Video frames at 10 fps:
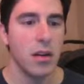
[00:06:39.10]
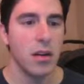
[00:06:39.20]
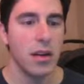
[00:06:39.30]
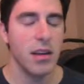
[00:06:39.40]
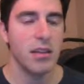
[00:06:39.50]

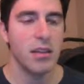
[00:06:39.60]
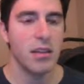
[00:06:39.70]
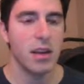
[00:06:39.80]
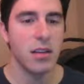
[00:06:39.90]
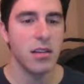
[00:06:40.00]
King's in the
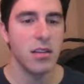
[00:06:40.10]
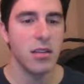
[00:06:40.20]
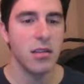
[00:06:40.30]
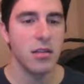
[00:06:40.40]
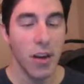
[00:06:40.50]

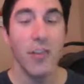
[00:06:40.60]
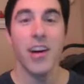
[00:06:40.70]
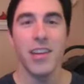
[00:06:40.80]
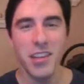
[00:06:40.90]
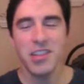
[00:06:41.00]
center.
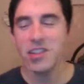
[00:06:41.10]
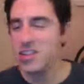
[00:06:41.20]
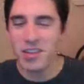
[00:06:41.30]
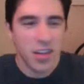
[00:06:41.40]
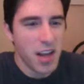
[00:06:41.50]
Alright,
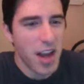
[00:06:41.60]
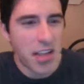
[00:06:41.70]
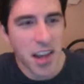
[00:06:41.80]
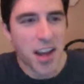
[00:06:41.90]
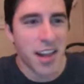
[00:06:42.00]
I
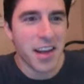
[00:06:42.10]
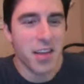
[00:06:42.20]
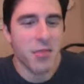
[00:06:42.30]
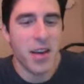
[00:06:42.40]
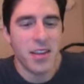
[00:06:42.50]
think I like
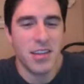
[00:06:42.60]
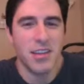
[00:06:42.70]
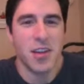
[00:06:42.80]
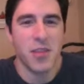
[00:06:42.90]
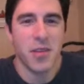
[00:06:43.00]
the way this
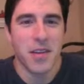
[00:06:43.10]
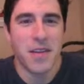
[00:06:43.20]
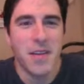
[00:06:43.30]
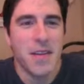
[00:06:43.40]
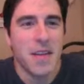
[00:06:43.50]
is going.
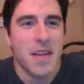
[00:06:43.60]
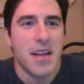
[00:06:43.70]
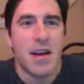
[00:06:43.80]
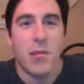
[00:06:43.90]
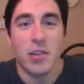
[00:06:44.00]

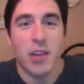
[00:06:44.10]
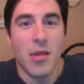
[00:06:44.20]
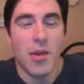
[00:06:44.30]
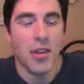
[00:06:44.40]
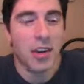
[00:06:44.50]
I'm also
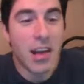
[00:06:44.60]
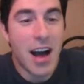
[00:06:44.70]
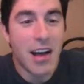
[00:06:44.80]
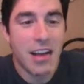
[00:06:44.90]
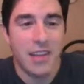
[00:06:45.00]
up on the clock.